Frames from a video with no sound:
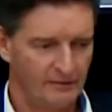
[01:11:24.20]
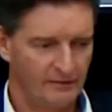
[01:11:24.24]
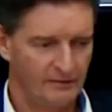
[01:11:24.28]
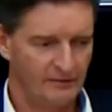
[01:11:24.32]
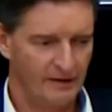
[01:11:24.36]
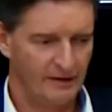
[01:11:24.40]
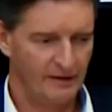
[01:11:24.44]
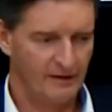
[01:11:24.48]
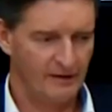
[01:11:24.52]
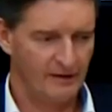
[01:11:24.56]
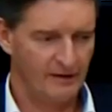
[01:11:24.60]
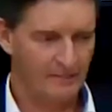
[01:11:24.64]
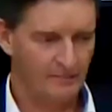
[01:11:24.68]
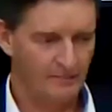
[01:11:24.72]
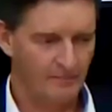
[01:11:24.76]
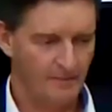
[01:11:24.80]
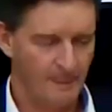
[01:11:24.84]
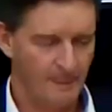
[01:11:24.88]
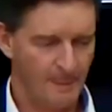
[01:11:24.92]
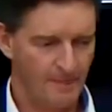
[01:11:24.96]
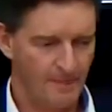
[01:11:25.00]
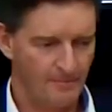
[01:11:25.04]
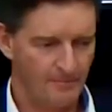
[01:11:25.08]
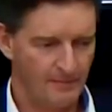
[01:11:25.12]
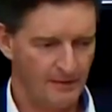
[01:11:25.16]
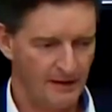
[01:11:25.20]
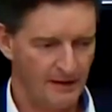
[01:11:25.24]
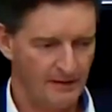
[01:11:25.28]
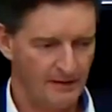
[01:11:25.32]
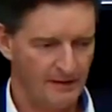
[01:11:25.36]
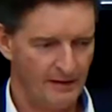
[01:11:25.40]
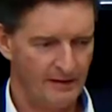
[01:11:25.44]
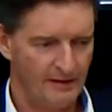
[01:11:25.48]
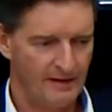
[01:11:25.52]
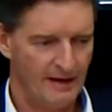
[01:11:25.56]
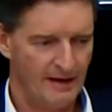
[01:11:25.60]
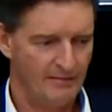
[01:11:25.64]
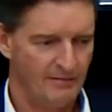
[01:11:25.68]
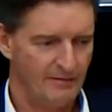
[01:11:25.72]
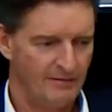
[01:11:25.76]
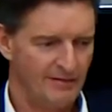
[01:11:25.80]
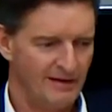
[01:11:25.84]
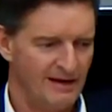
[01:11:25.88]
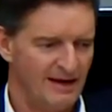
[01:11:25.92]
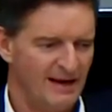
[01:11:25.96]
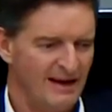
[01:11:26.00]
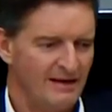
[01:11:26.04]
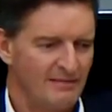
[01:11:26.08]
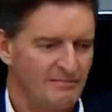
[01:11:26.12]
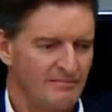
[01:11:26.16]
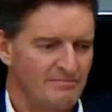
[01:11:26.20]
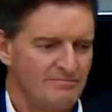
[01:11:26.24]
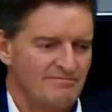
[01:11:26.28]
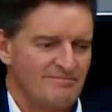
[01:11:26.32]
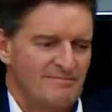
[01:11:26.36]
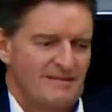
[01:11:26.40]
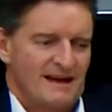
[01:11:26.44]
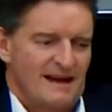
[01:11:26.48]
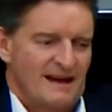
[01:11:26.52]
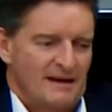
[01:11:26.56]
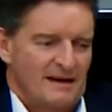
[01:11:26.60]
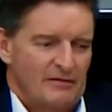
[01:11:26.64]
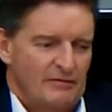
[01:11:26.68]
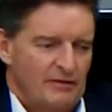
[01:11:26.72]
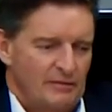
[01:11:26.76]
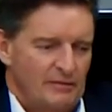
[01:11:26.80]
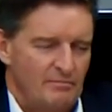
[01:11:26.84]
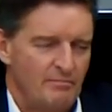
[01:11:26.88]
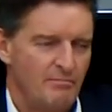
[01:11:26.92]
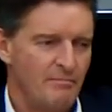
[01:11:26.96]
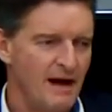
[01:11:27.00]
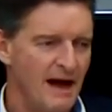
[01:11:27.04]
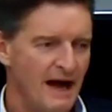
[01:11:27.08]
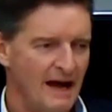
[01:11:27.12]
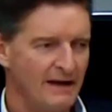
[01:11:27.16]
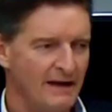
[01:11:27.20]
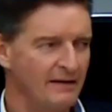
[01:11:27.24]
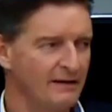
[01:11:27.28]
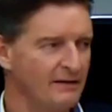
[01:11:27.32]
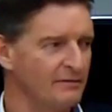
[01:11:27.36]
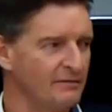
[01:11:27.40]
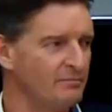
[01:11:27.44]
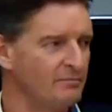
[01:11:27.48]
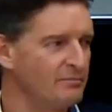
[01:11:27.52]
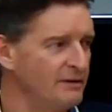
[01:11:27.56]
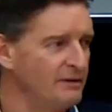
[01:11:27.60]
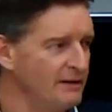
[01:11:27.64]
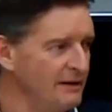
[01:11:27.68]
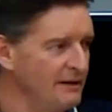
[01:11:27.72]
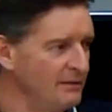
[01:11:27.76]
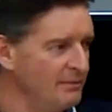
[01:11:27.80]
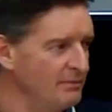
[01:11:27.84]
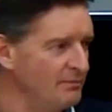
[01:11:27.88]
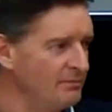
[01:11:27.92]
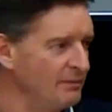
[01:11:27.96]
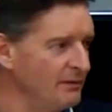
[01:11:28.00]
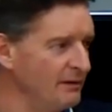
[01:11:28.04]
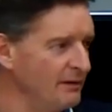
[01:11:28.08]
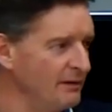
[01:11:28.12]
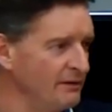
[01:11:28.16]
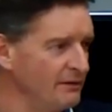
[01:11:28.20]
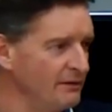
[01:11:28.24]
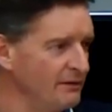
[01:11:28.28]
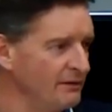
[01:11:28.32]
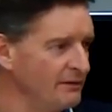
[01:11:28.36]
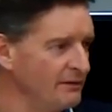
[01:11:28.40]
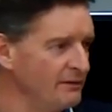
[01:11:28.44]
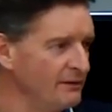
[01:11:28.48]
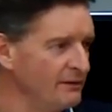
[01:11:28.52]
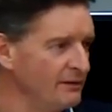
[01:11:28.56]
I said, I never really kind of admire people.